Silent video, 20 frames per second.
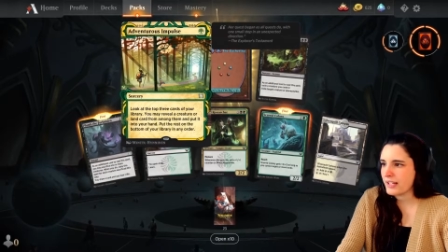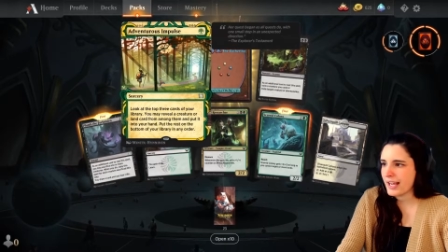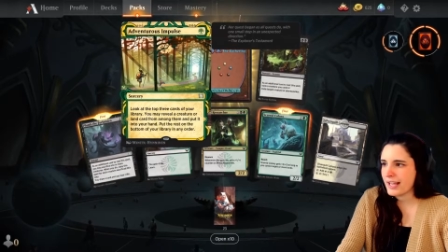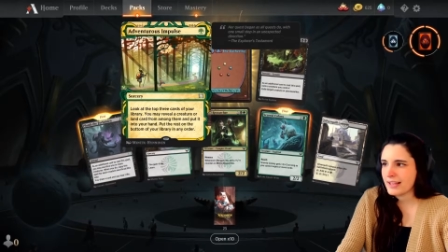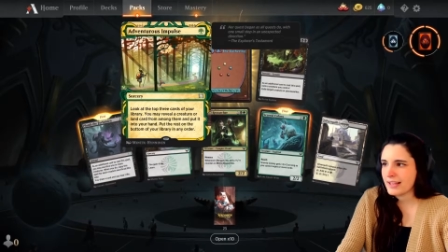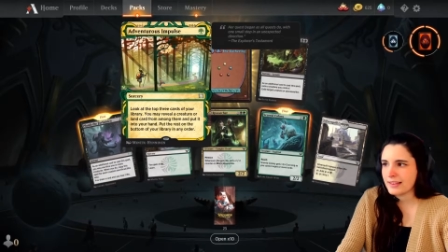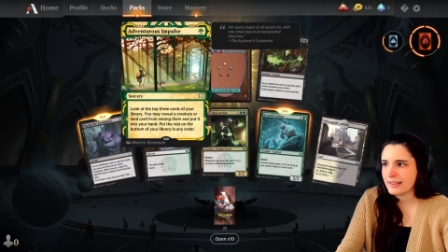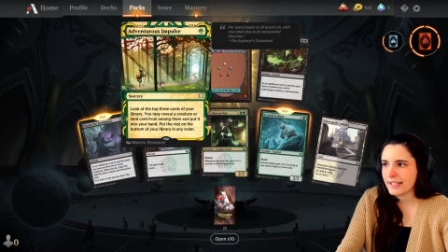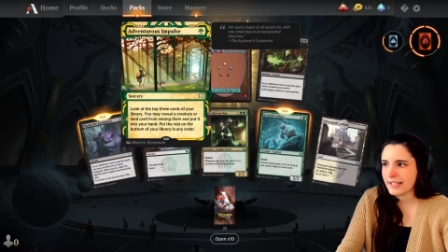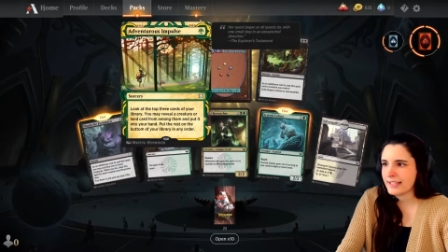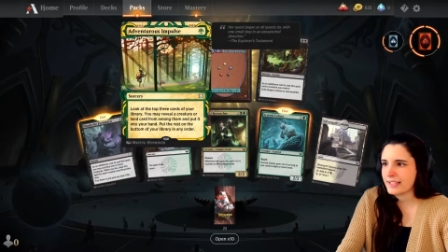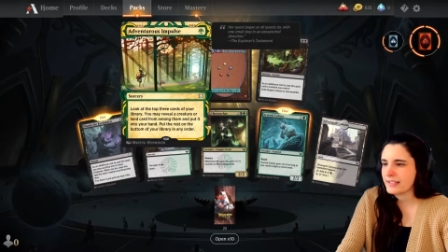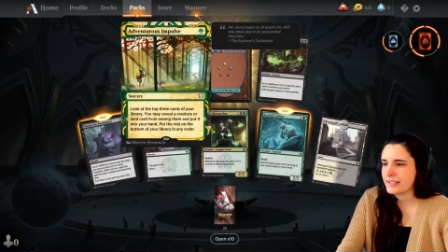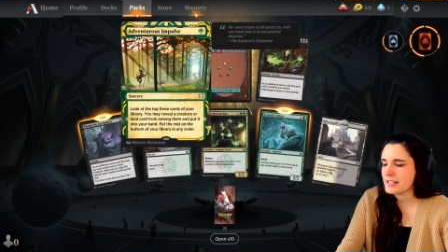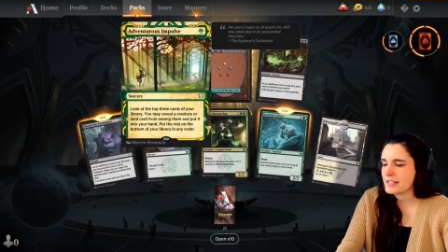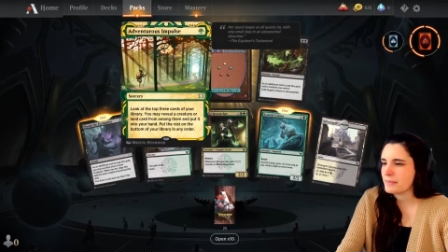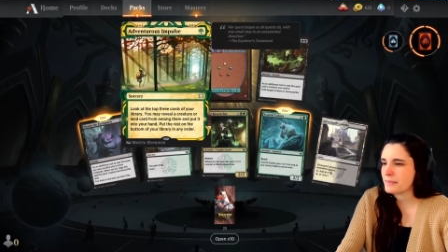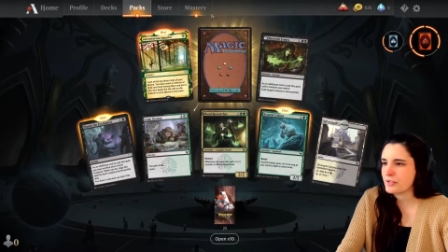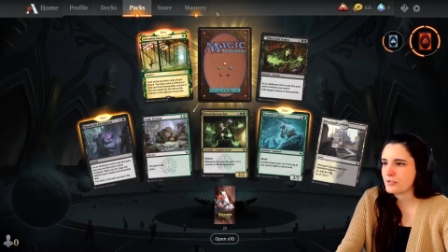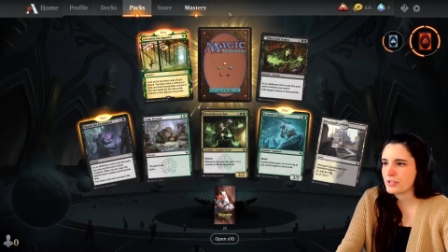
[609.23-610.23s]
I like it,
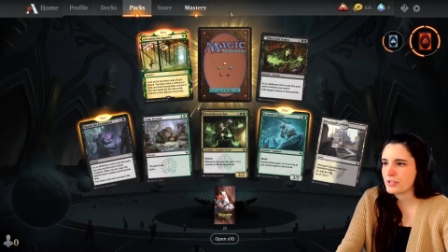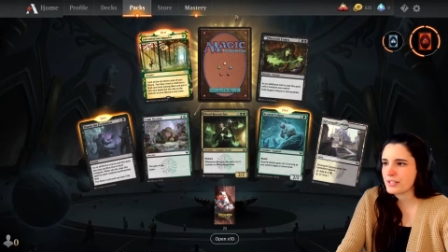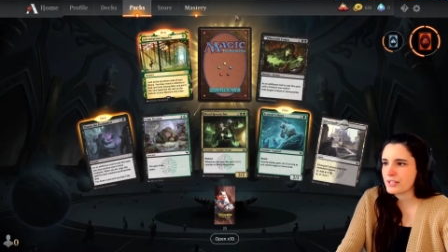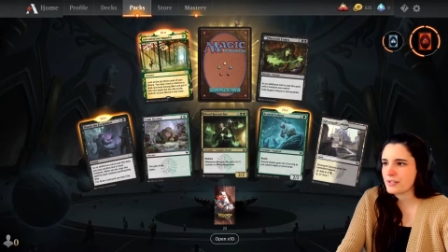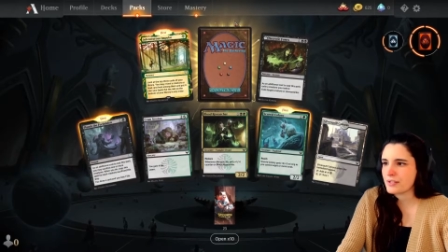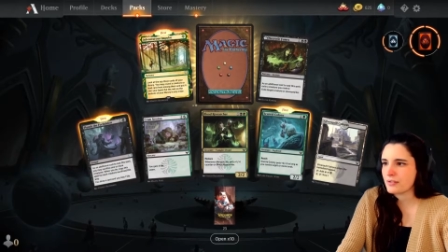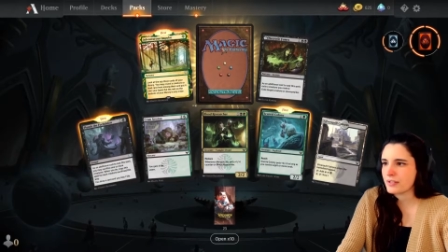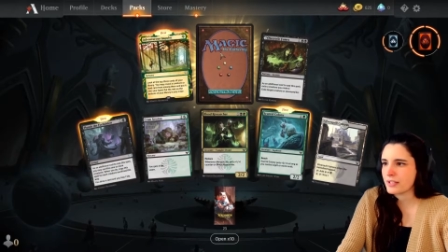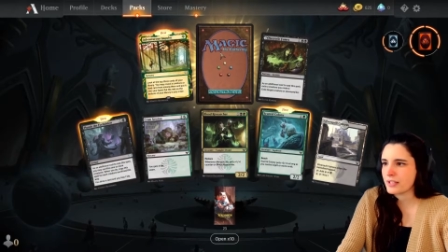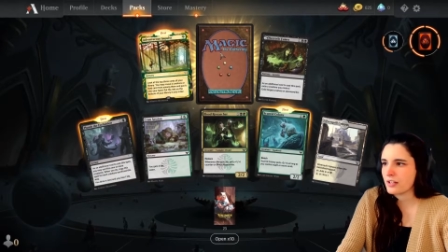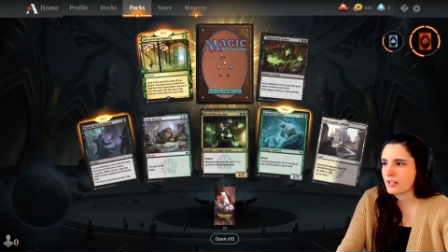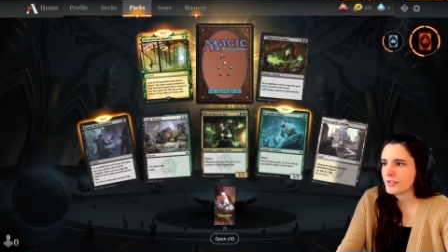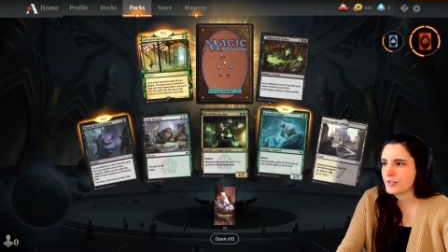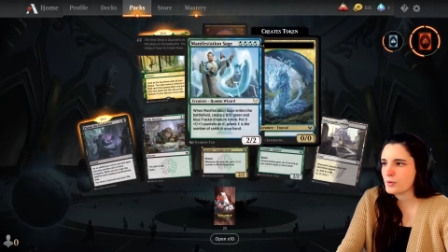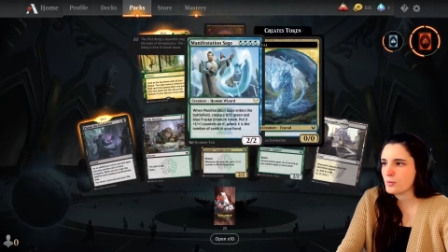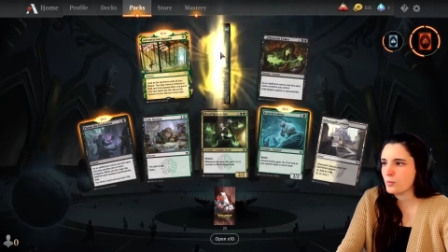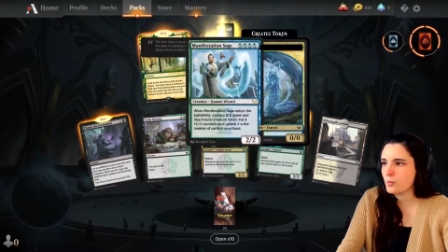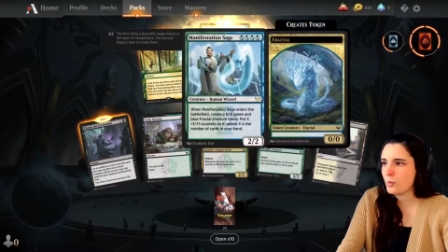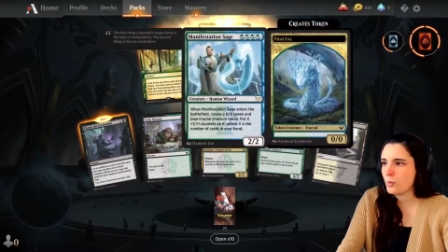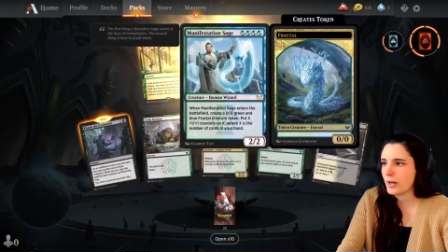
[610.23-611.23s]
especially because it only
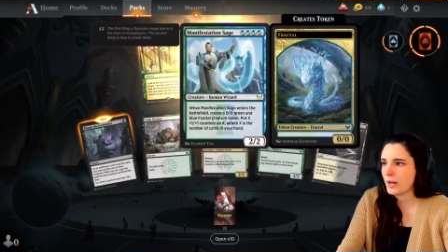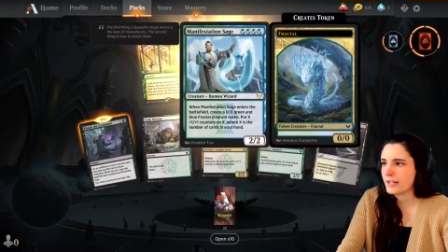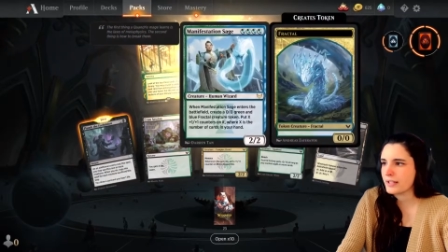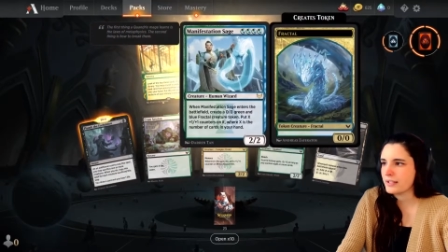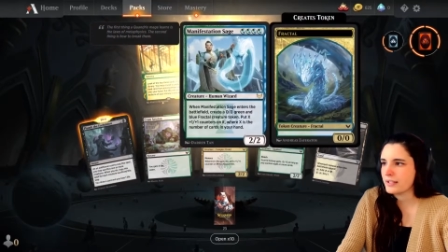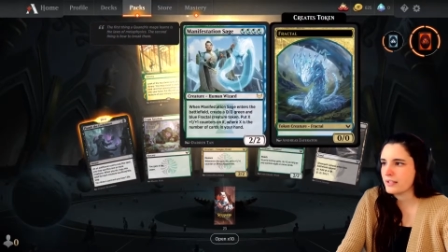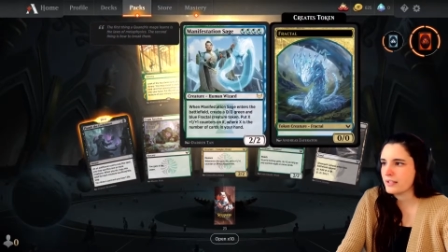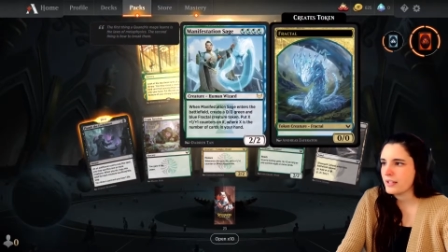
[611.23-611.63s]
costs 1.